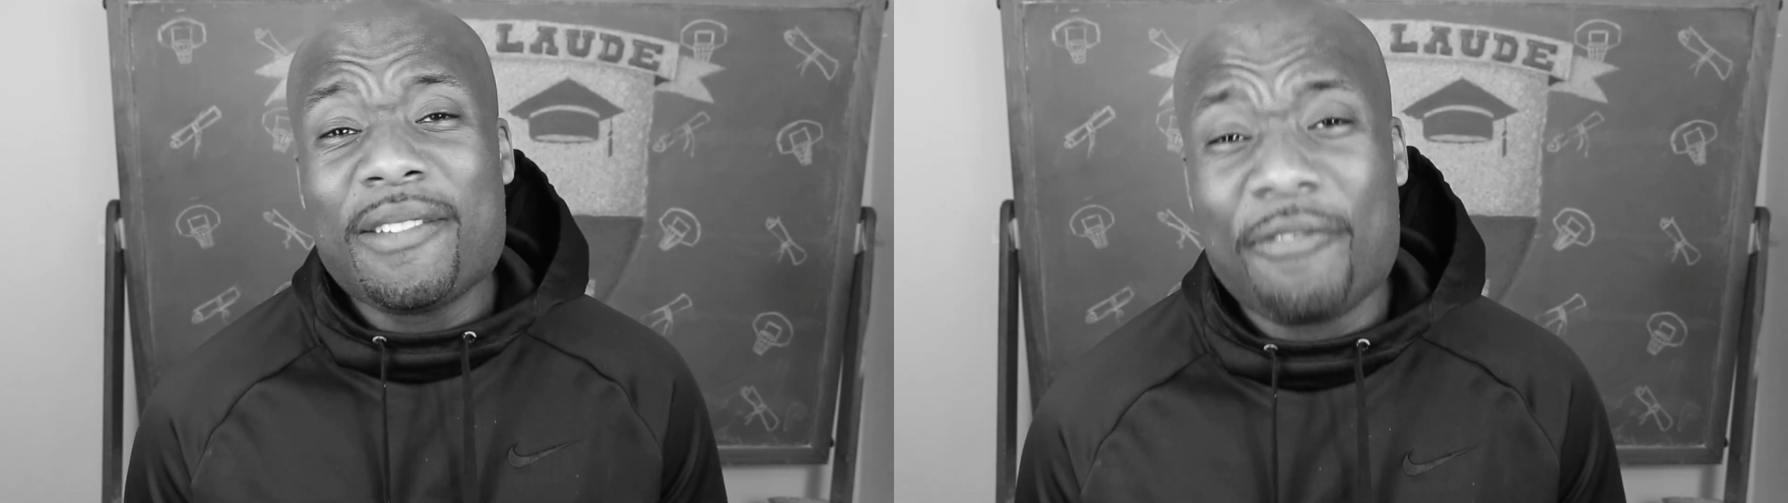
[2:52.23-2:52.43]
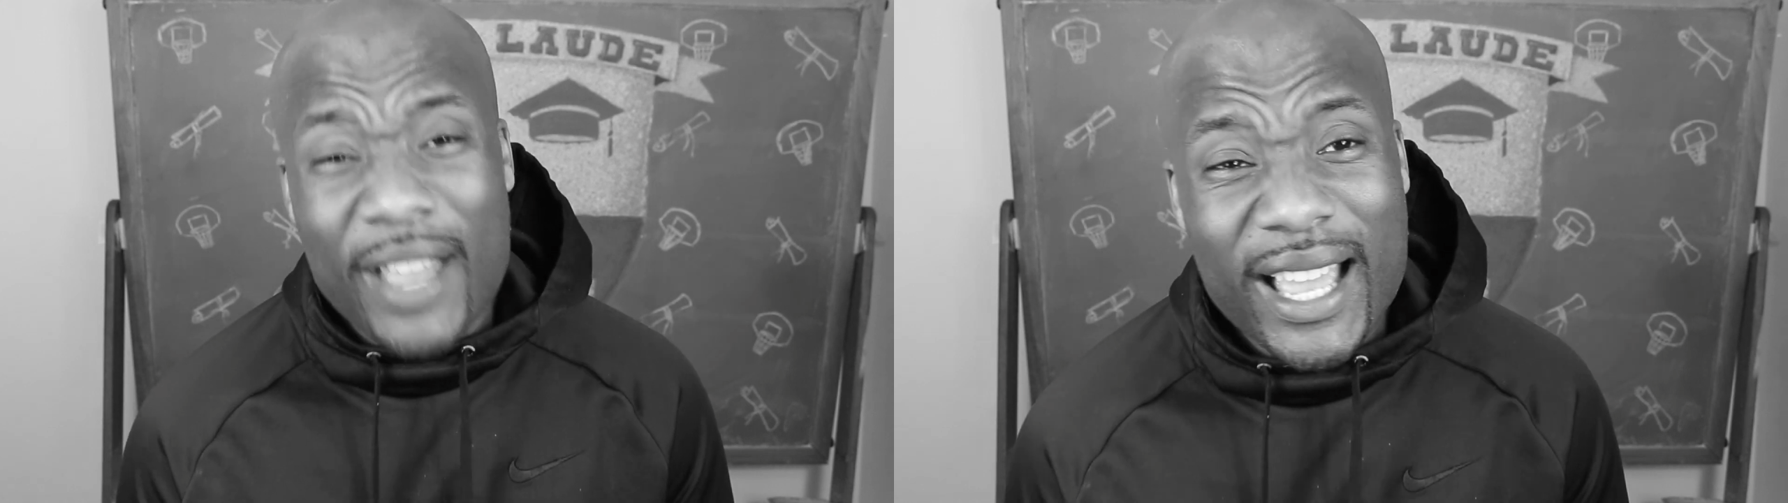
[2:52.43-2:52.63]

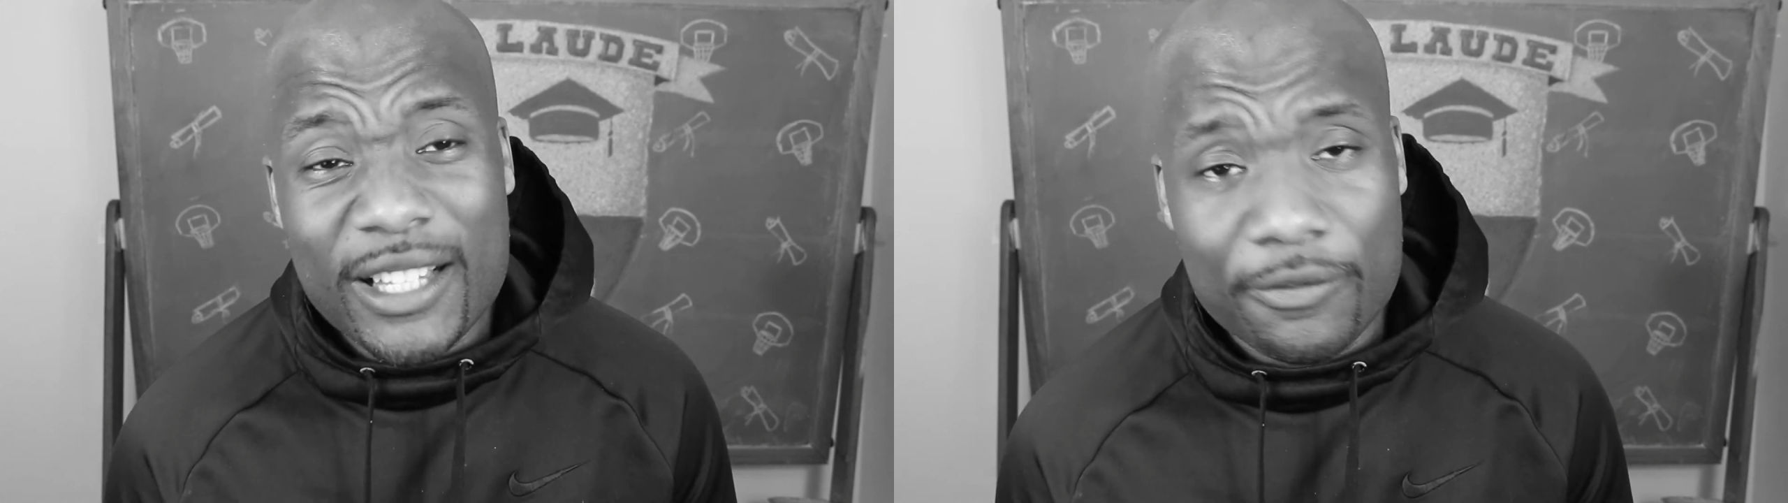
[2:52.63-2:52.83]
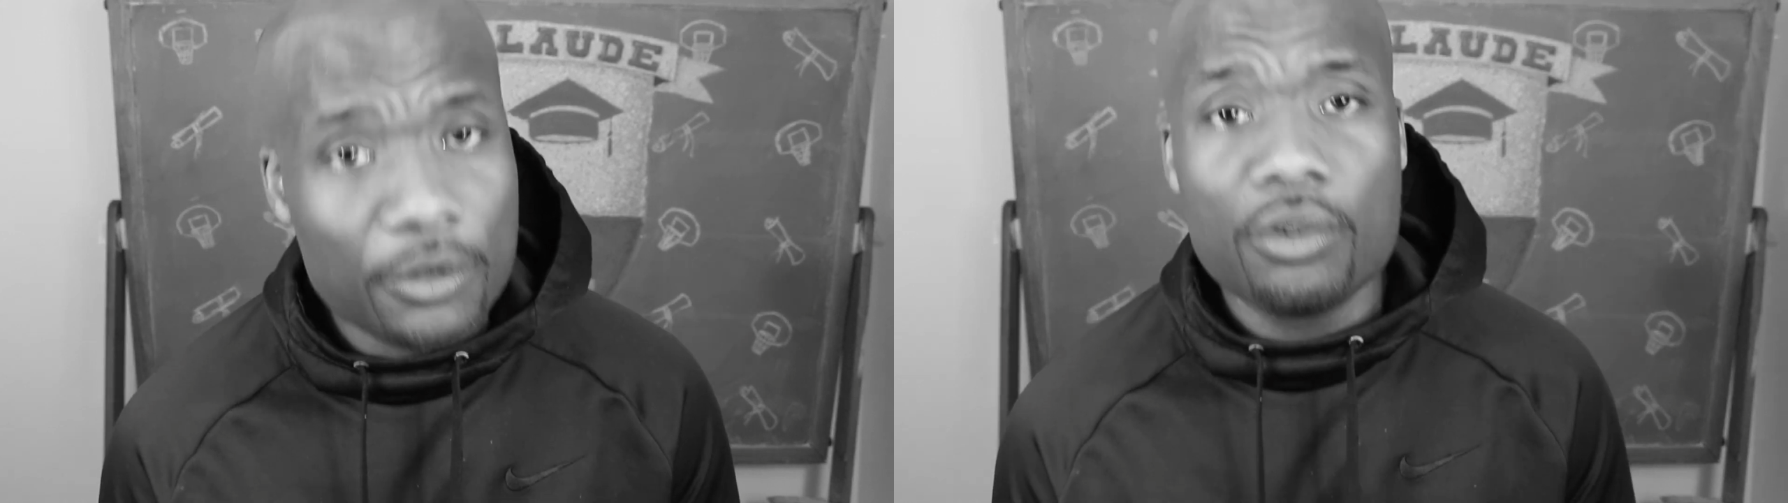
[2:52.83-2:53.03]

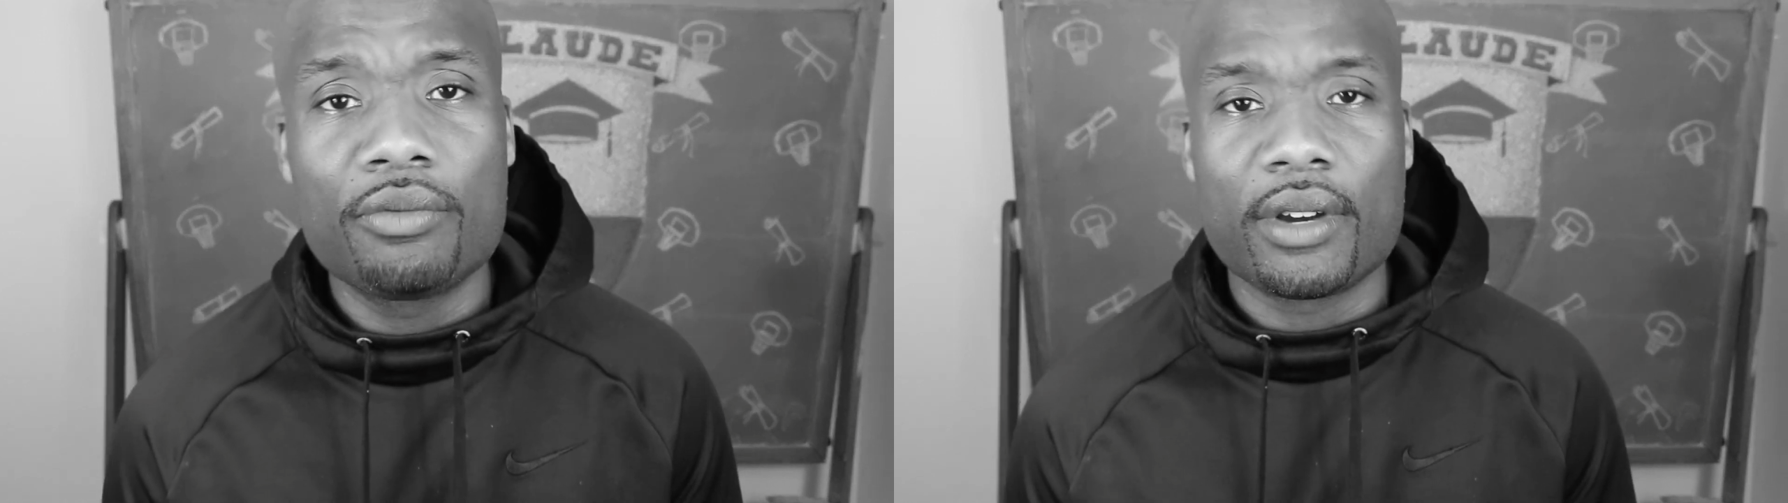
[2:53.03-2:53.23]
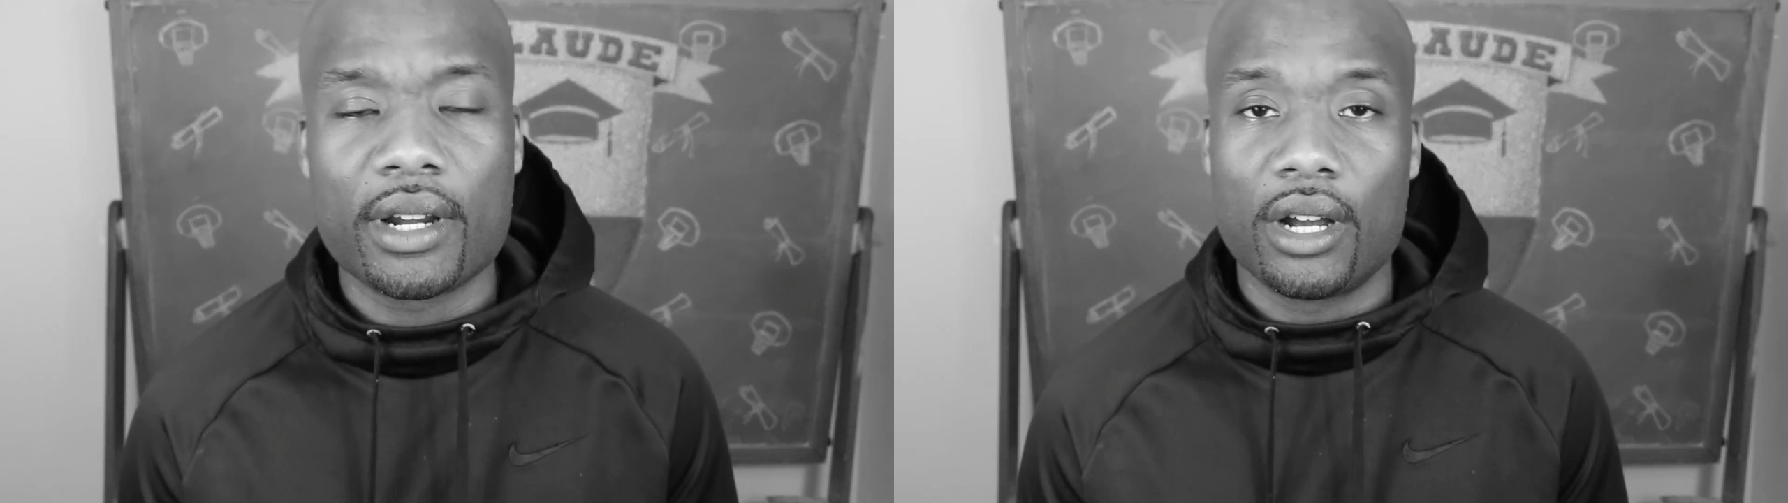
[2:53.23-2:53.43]
fast food
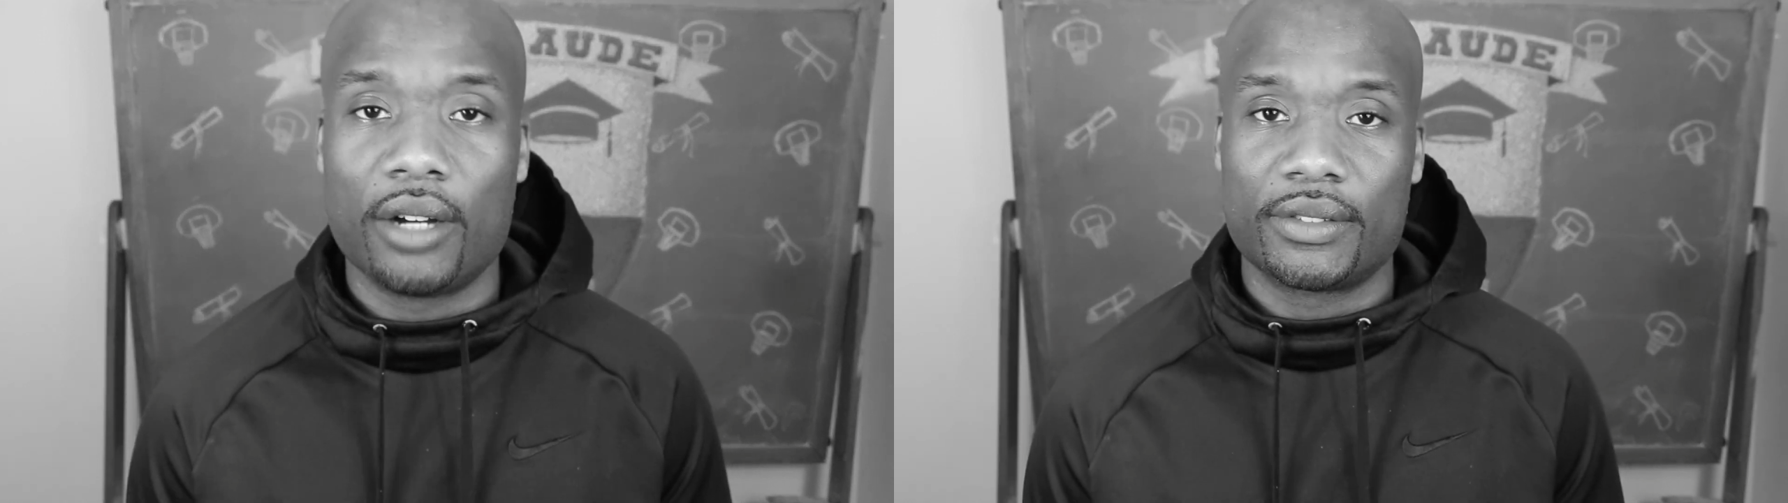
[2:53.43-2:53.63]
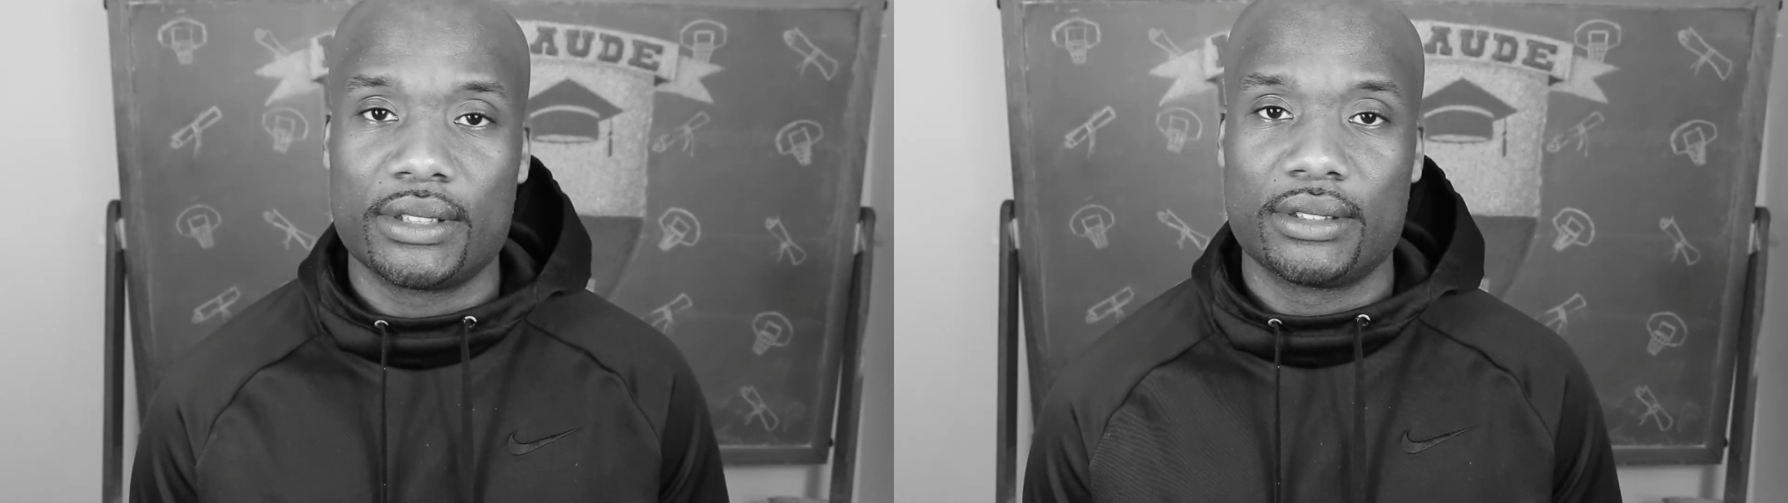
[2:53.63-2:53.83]
very
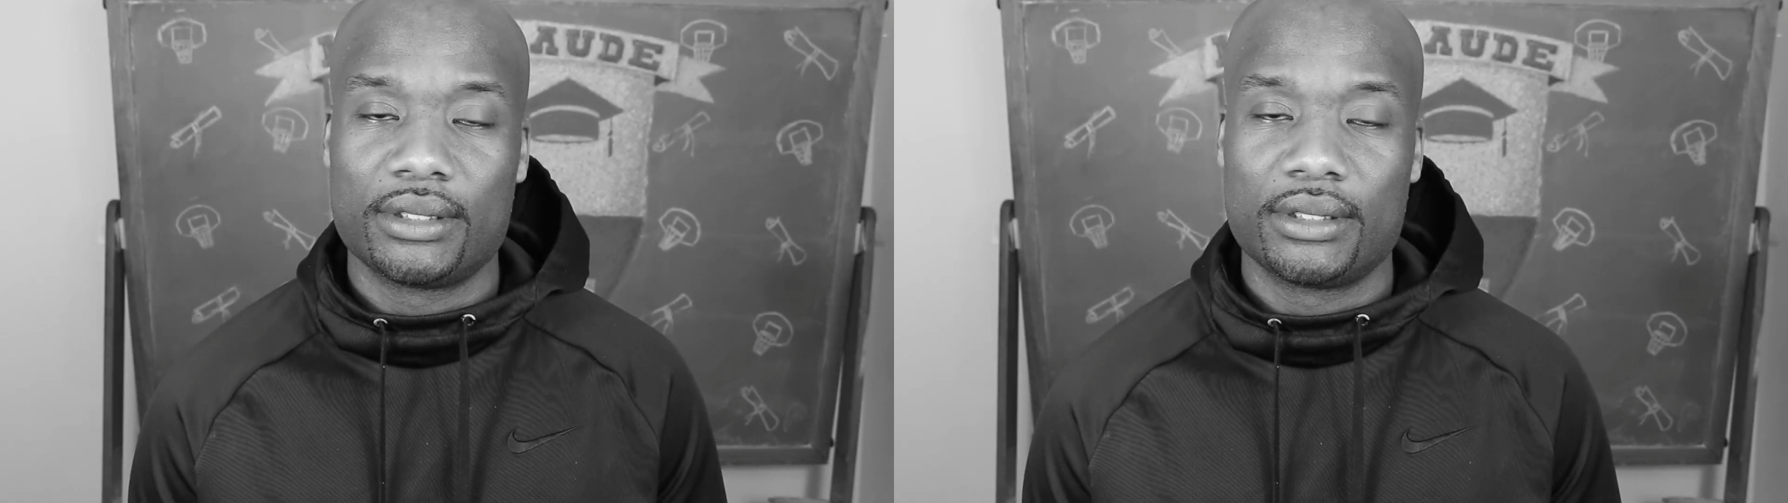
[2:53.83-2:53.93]
often.